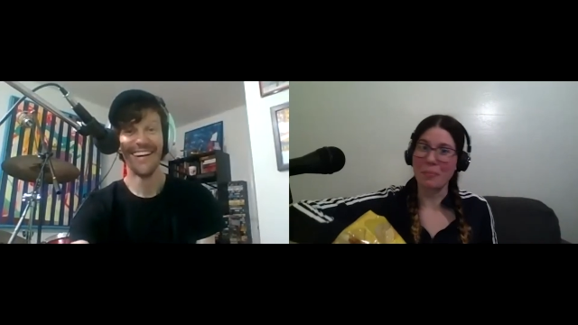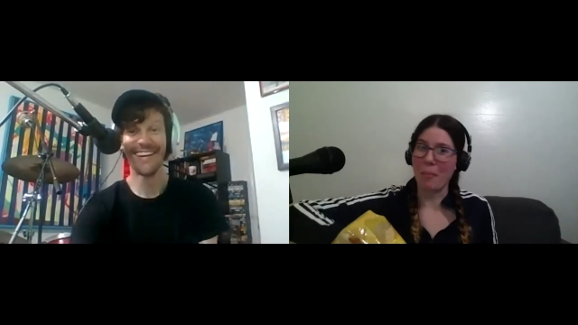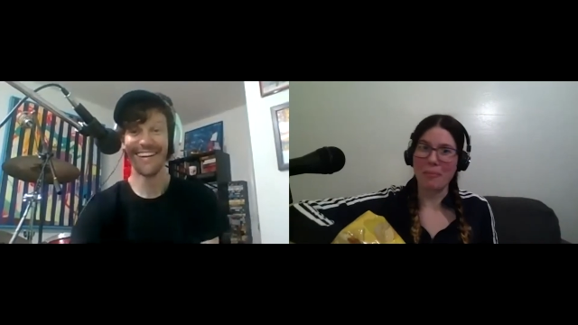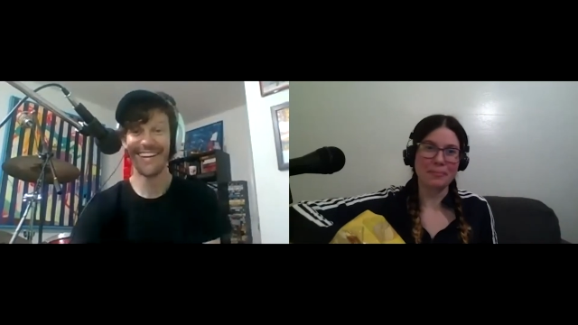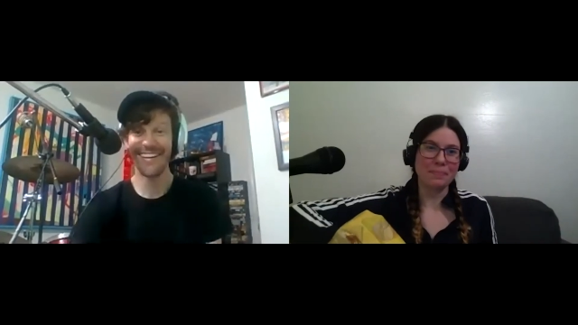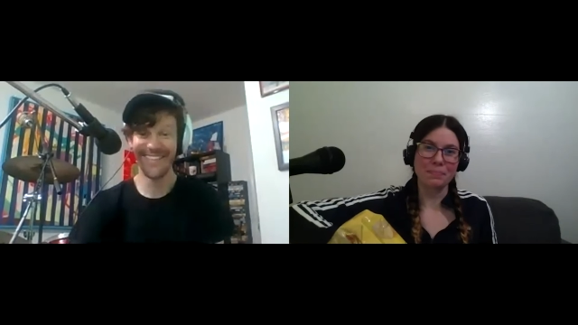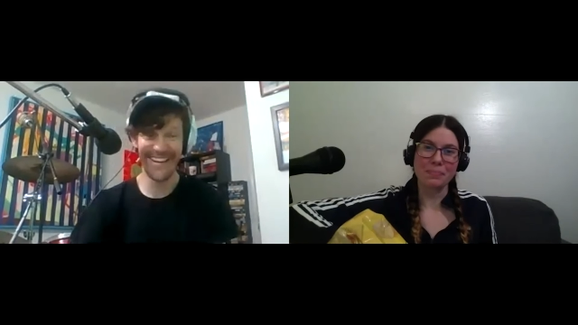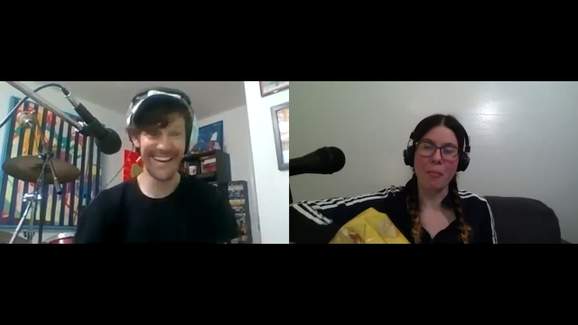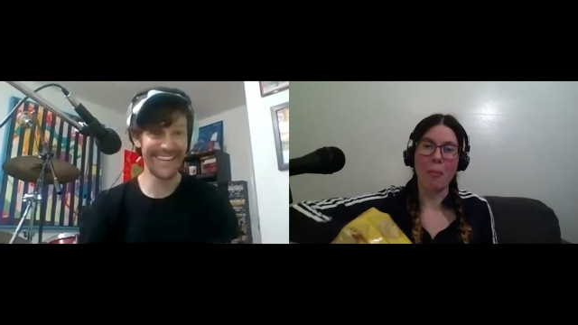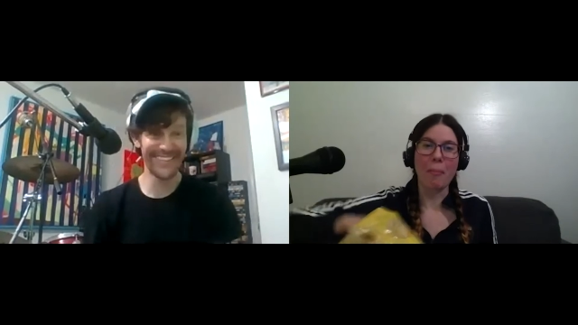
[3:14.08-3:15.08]
Speaker 1: All
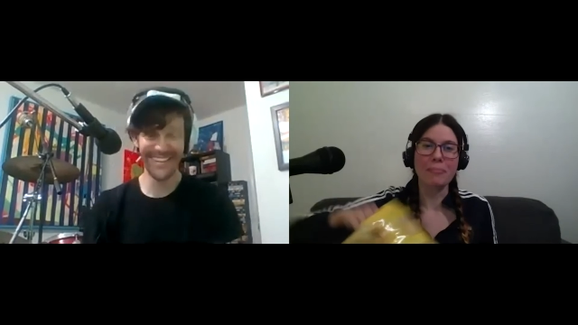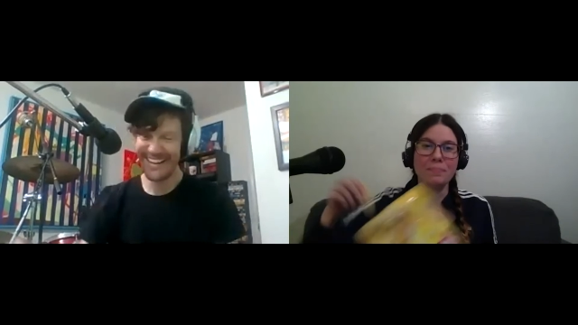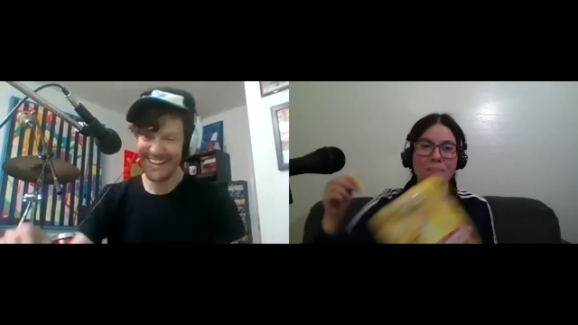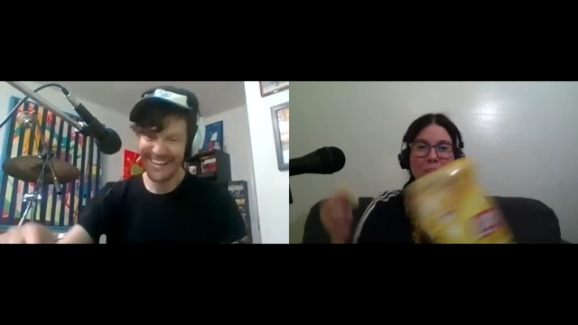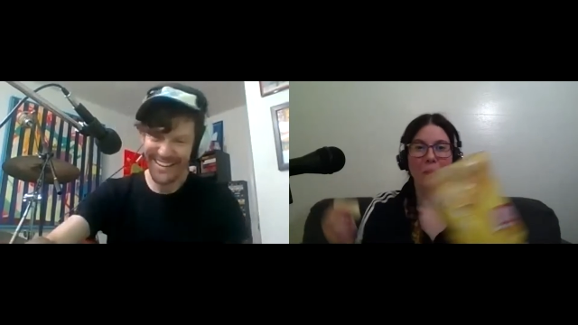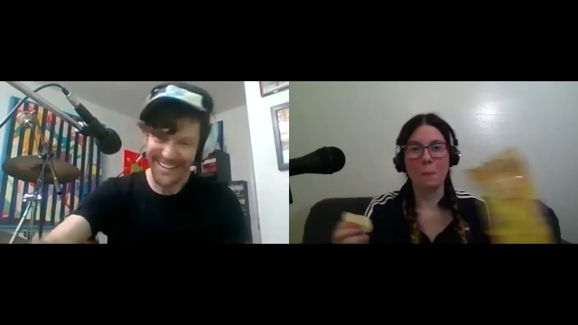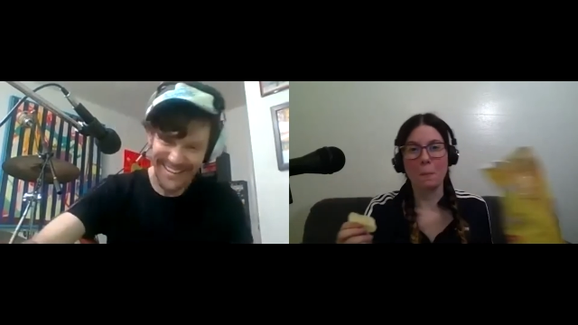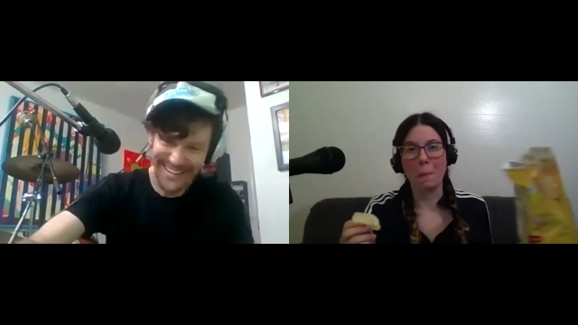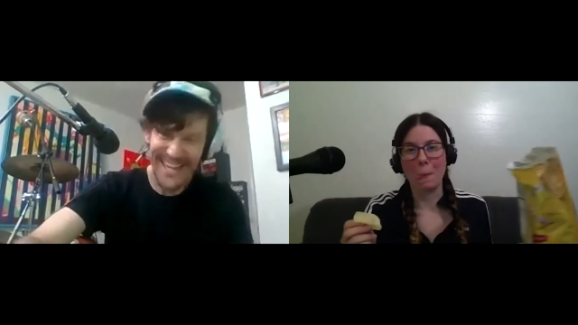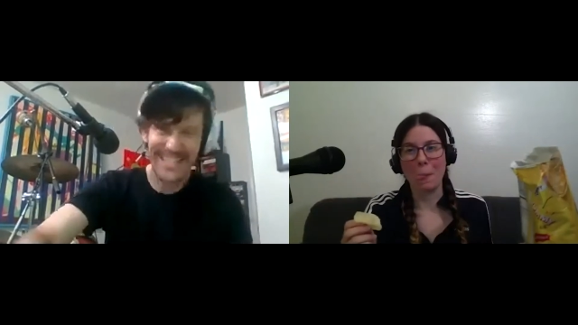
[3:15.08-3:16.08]
right, well,
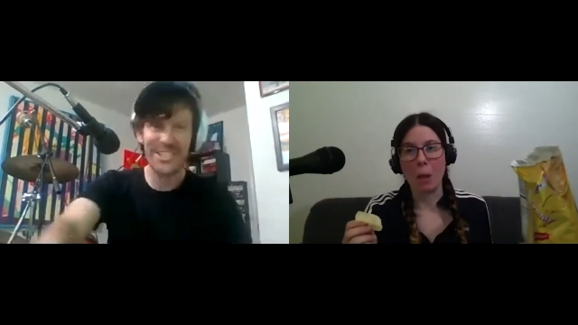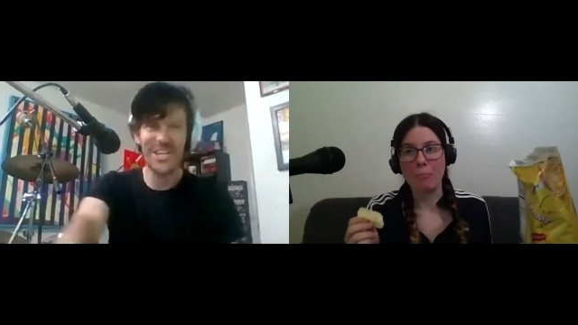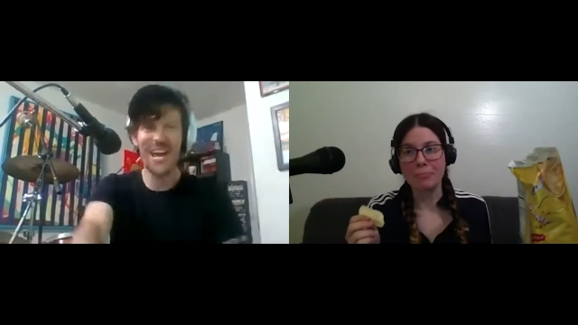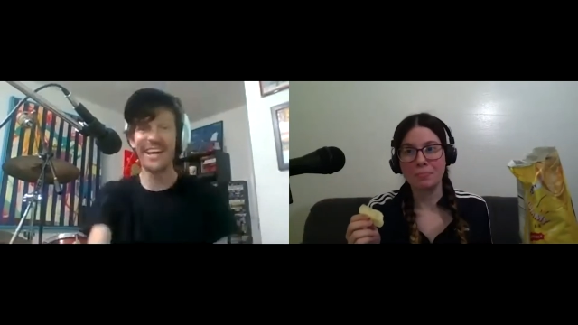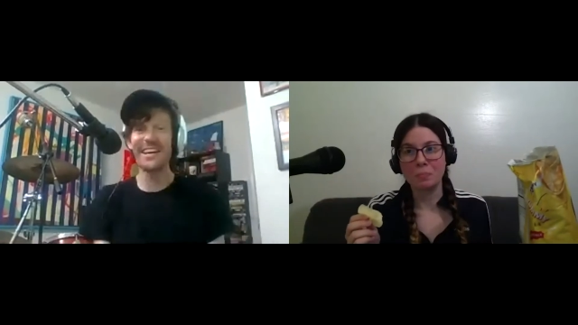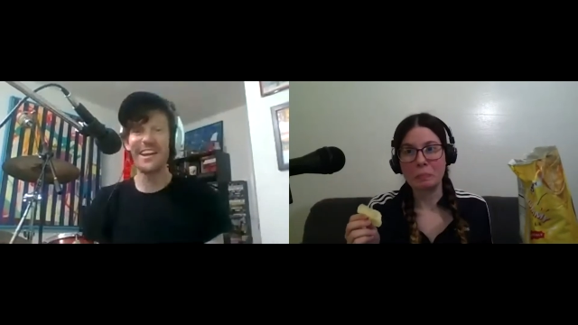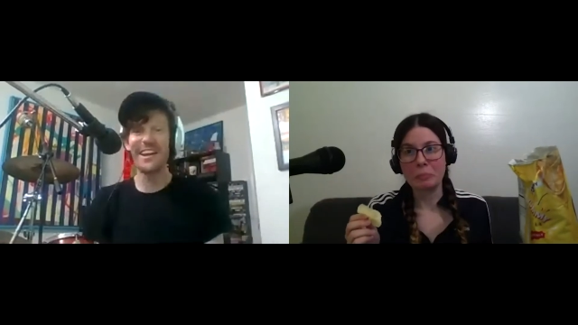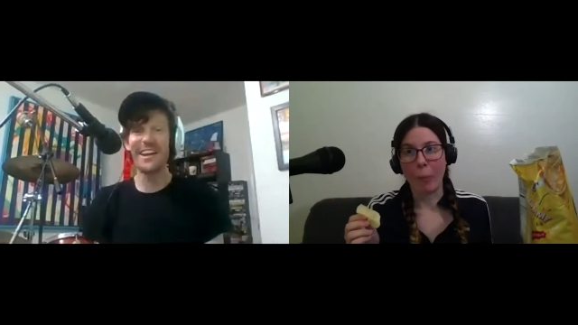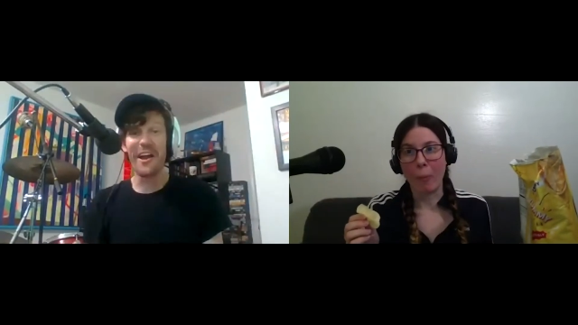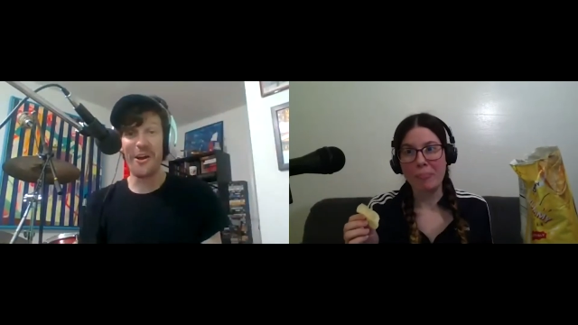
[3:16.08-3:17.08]
let's check in on
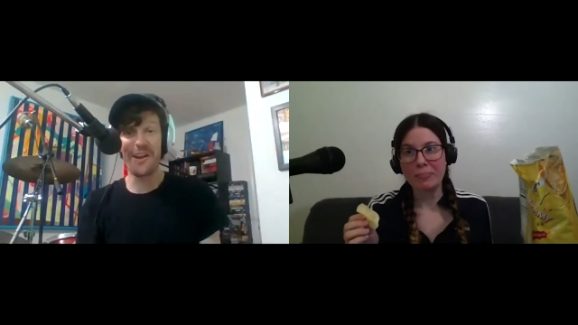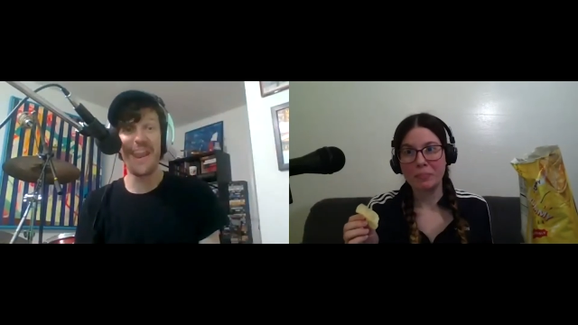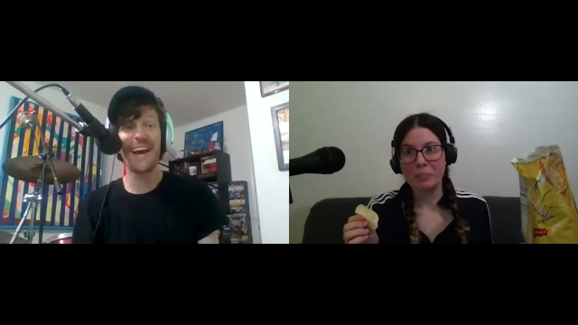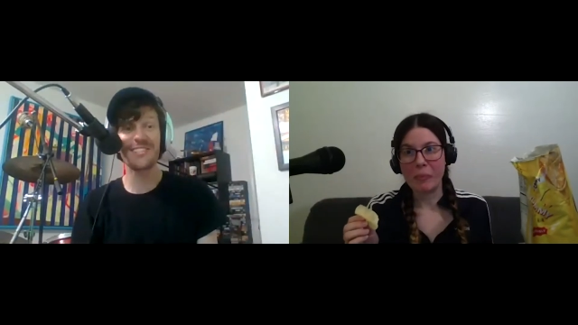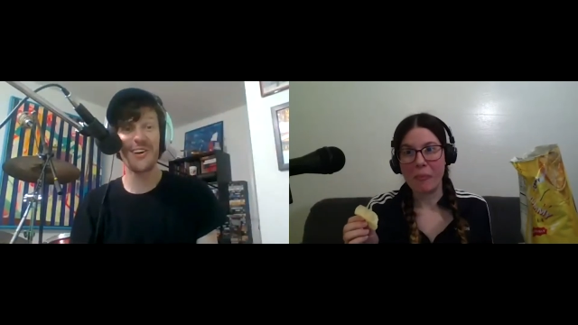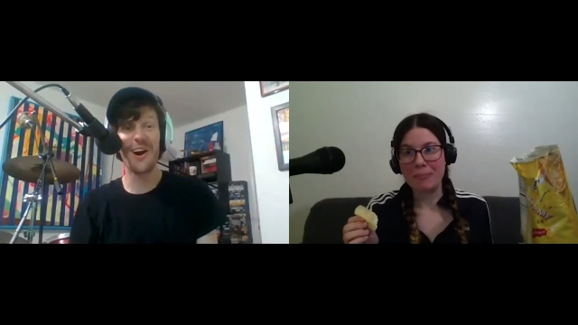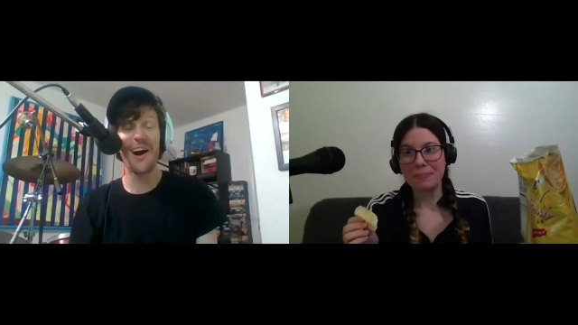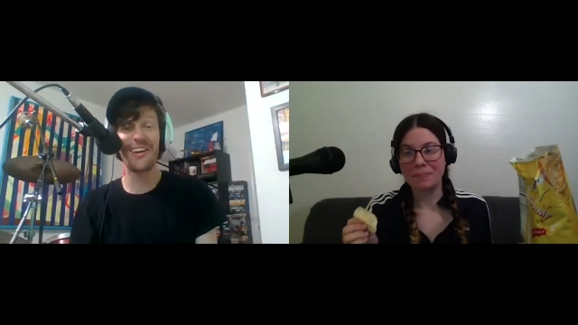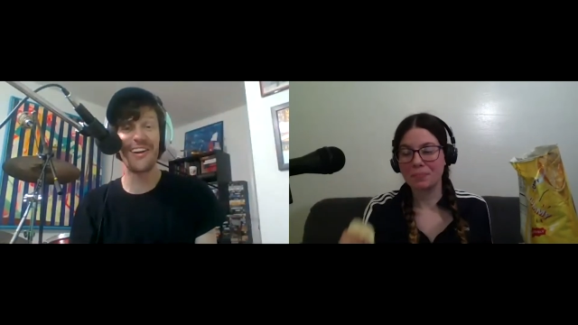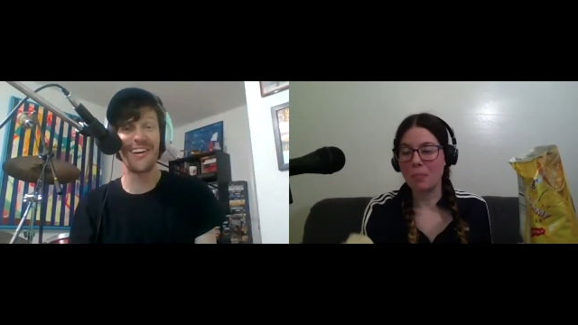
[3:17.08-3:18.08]
our next caller.